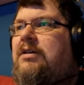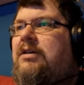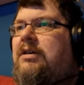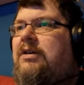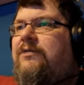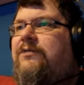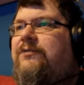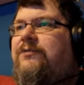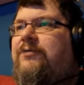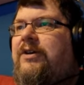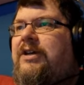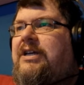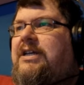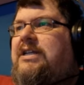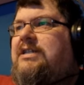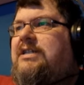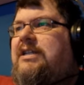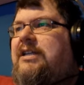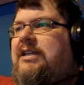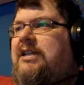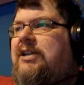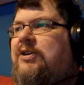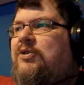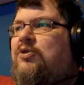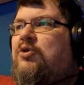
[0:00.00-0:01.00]
You freeze
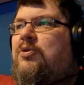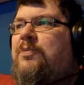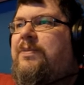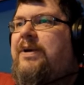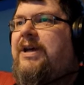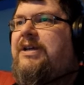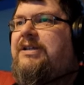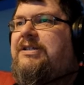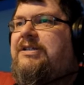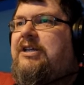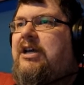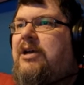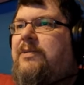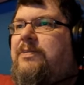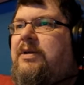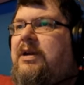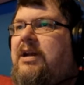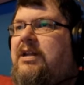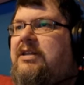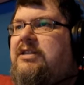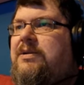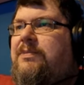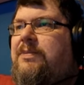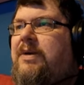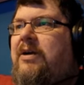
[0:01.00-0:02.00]
as the door bursts open
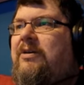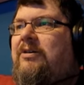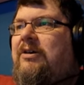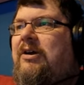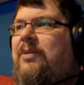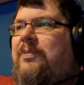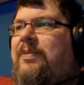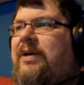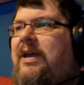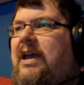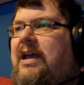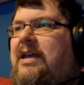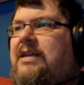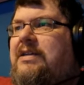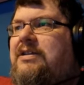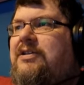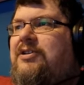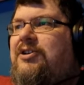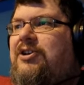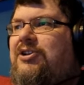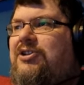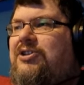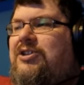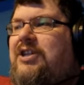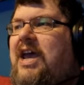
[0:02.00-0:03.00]
and Tamara appears.
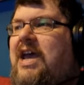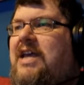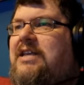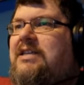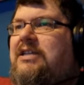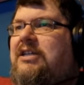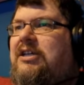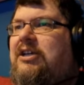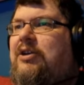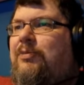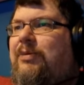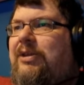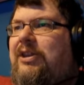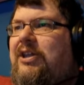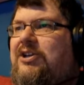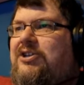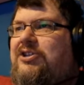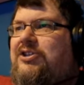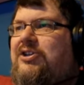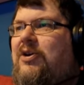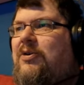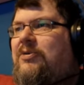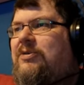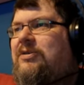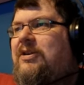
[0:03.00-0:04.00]
She stares at you with a
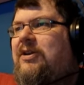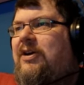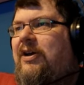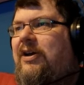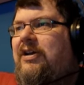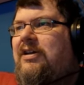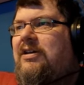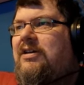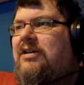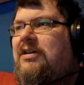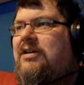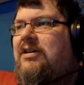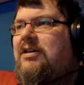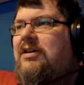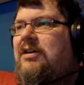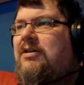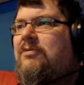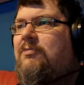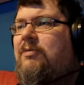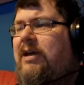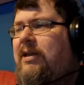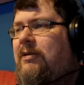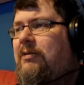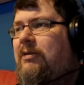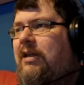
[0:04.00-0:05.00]
shocked look.
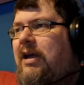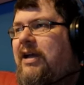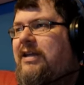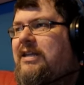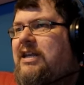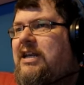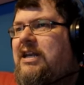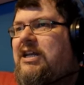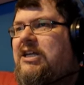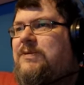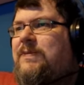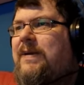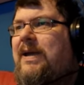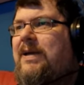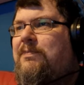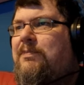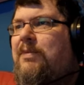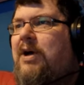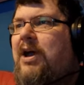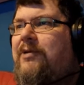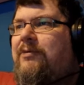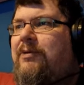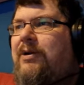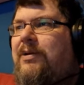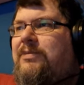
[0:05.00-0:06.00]
Well, I didn't expect
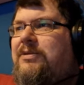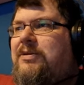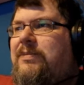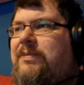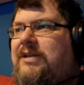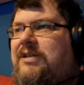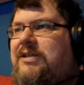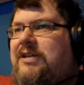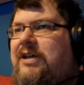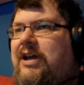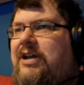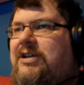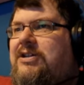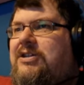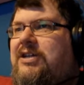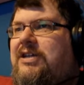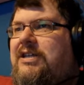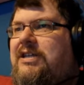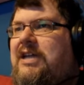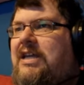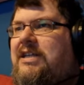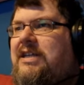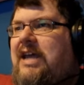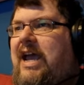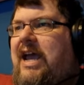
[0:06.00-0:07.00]
my room to be searched, she
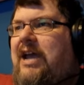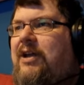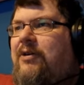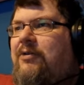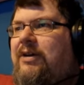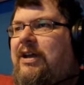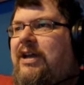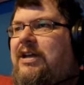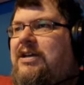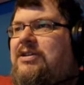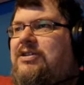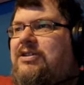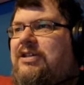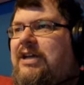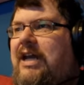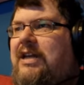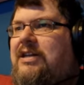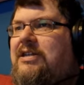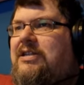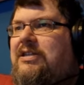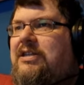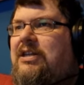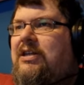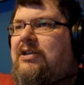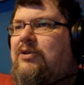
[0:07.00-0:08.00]
says angrily. She
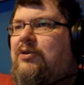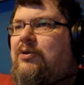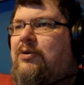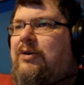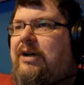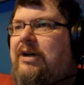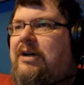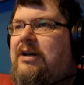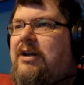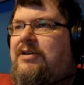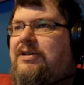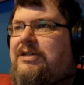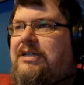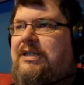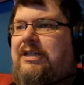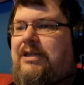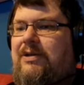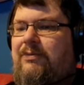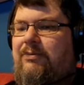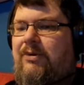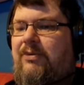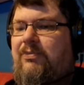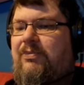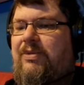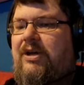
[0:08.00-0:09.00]
enters the door and closes
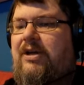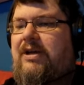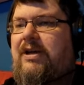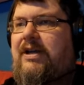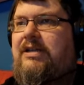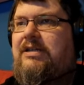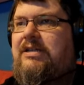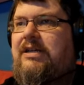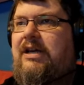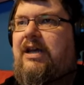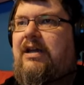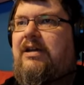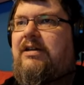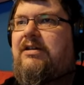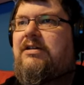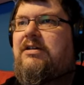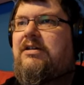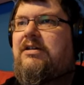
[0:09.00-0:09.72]
the room behind her.